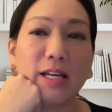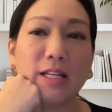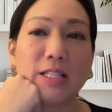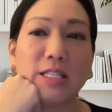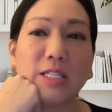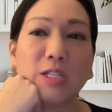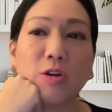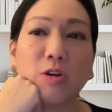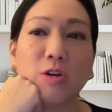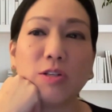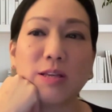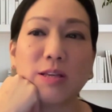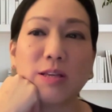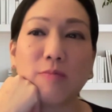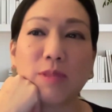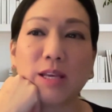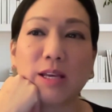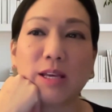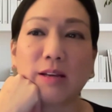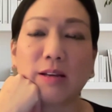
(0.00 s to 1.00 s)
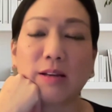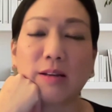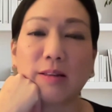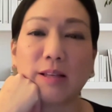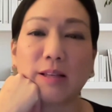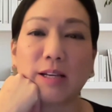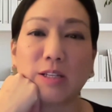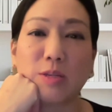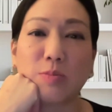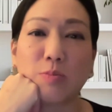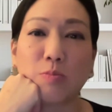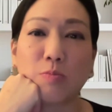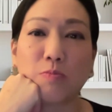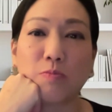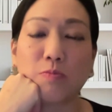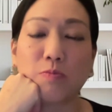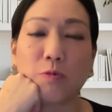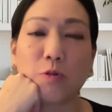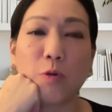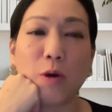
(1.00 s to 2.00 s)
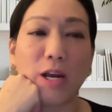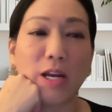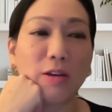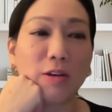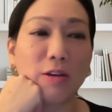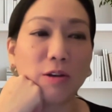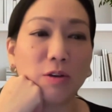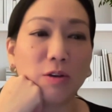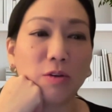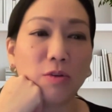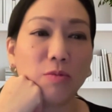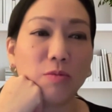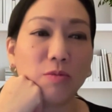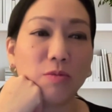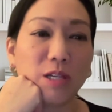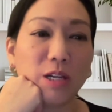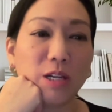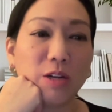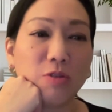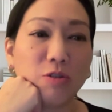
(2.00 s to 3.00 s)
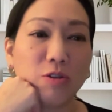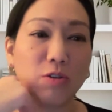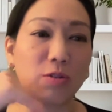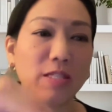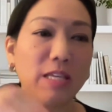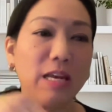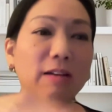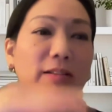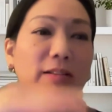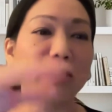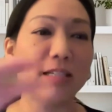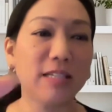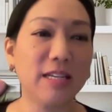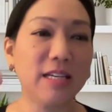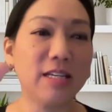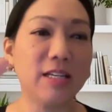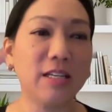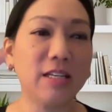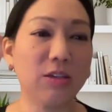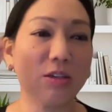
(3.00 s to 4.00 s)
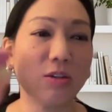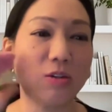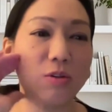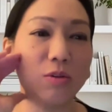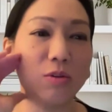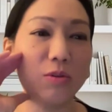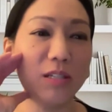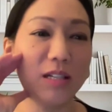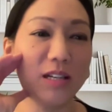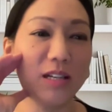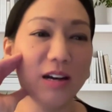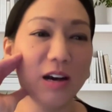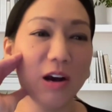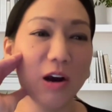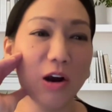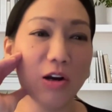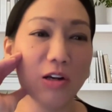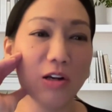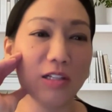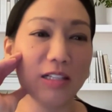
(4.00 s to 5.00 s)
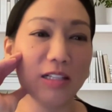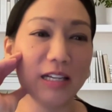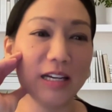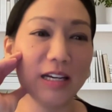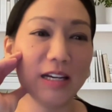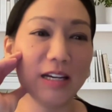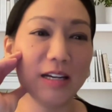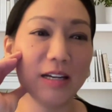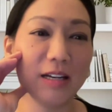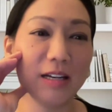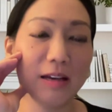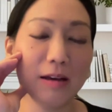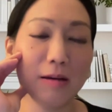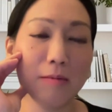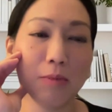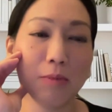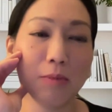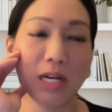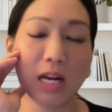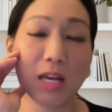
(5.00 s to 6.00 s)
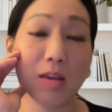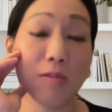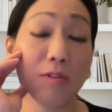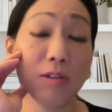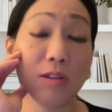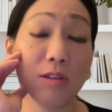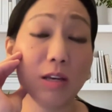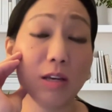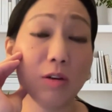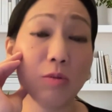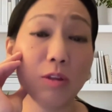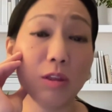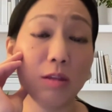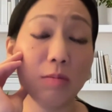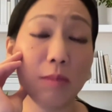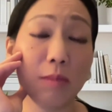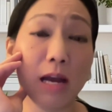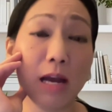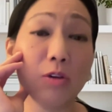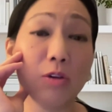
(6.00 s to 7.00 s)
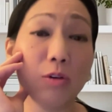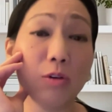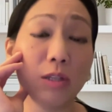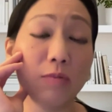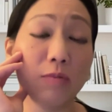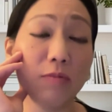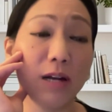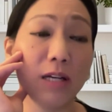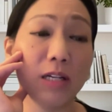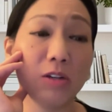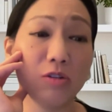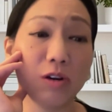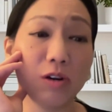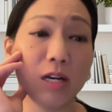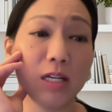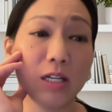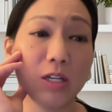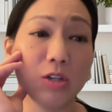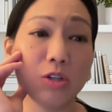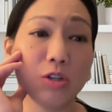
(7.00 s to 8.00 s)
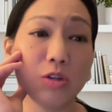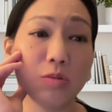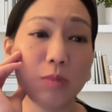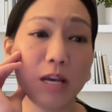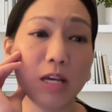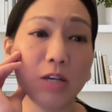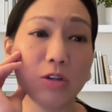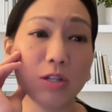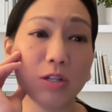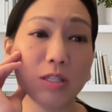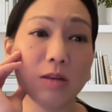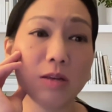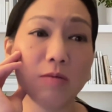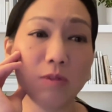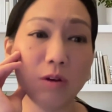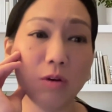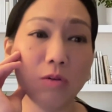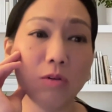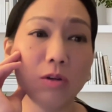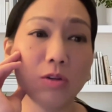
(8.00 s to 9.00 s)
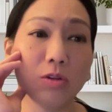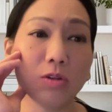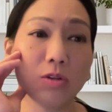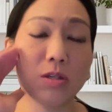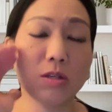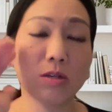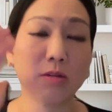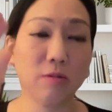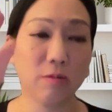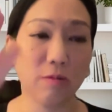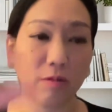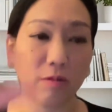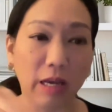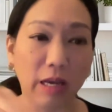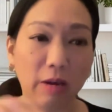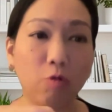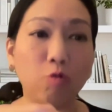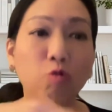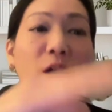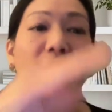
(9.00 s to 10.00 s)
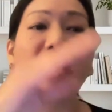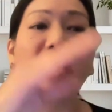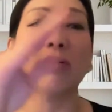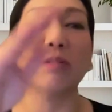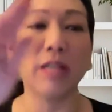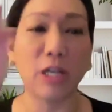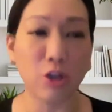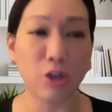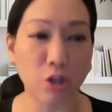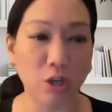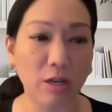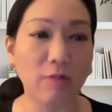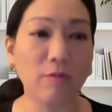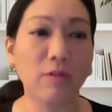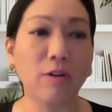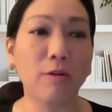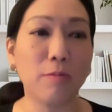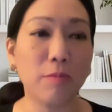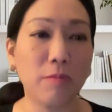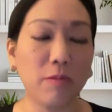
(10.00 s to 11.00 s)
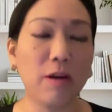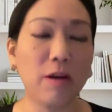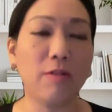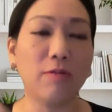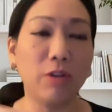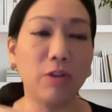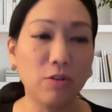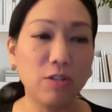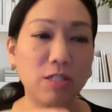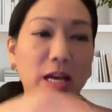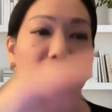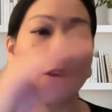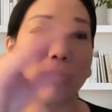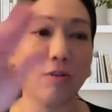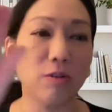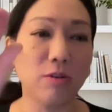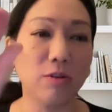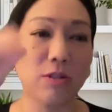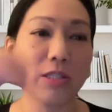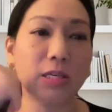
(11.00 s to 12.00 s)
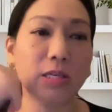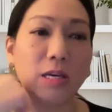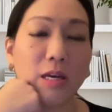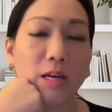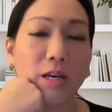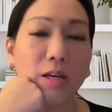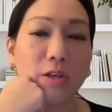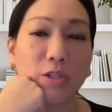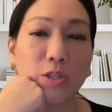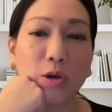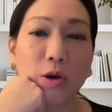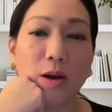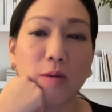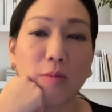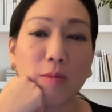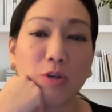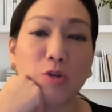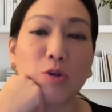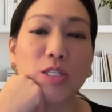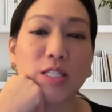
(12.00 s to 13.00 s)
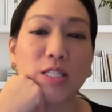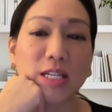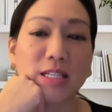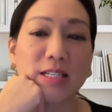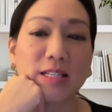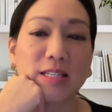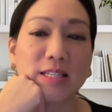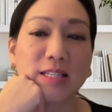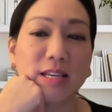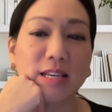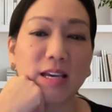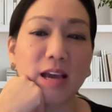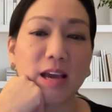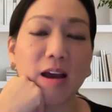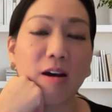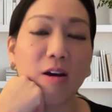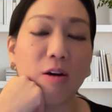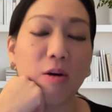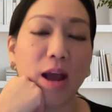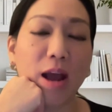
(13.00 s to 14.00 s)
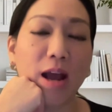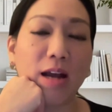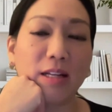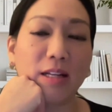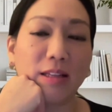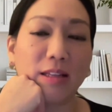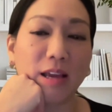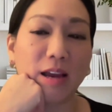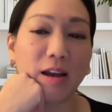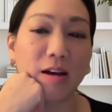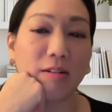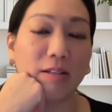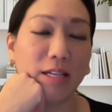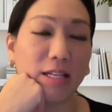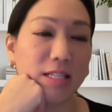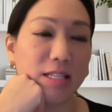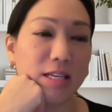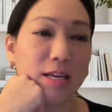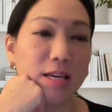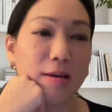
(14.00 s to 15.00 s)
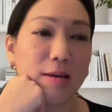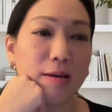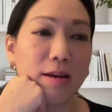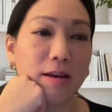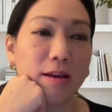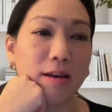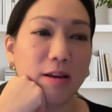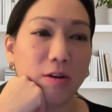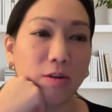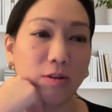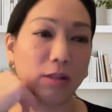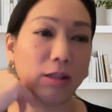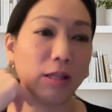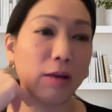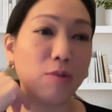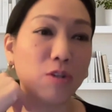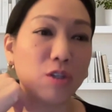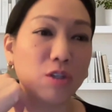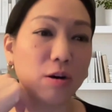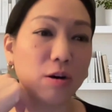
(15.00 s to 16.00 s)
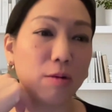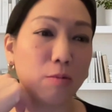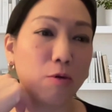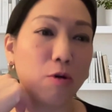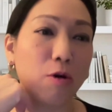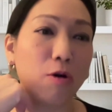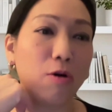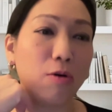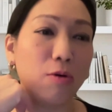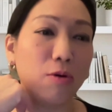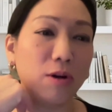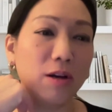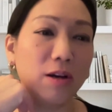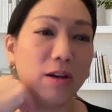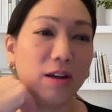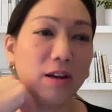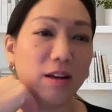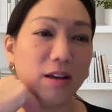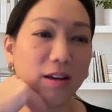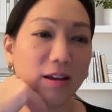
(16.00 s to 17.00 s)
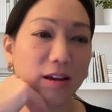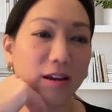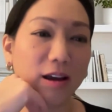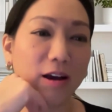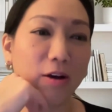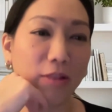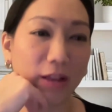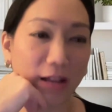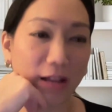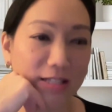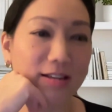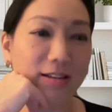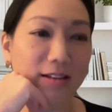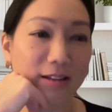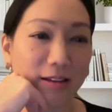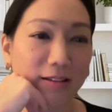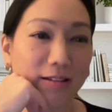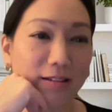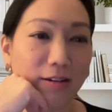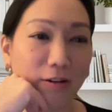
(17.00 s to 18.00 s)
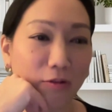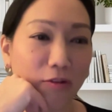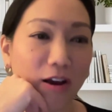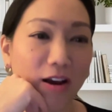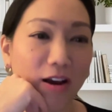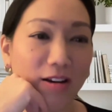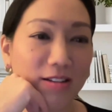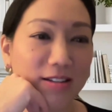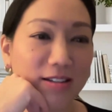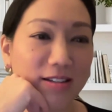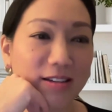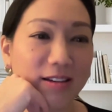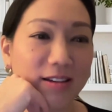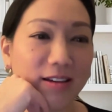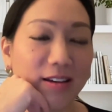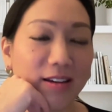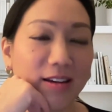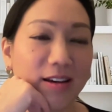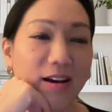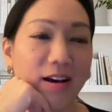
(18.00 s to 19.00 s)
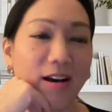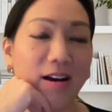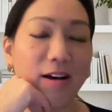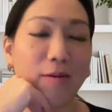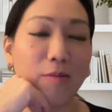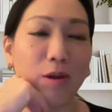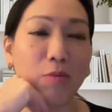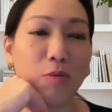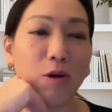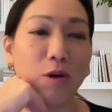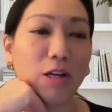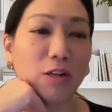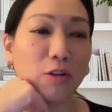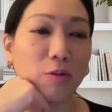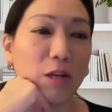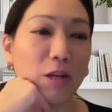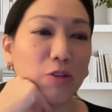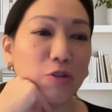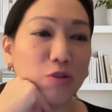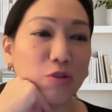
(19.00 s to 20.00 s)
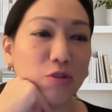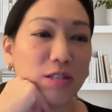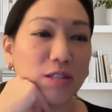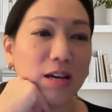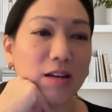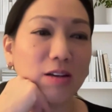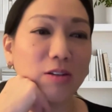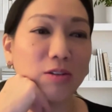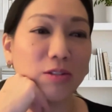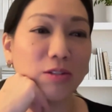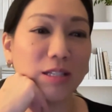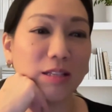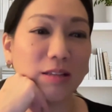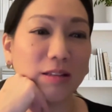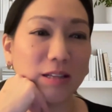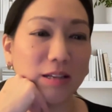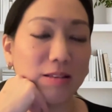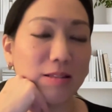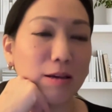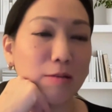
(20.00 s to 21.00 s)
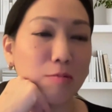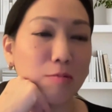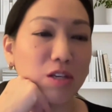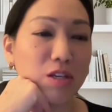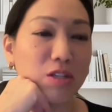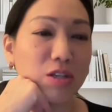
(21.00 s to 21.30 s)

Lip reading: it's still something that's quite new to introduce the LAT to our clinic, but I even think with the manual lymphatic drainage, patients have noticed like regulation of their cycles. So I'm interested to see how adding the LAT or the Lymph Star Pro, how that's going to affect irregular menstrual cycles and things like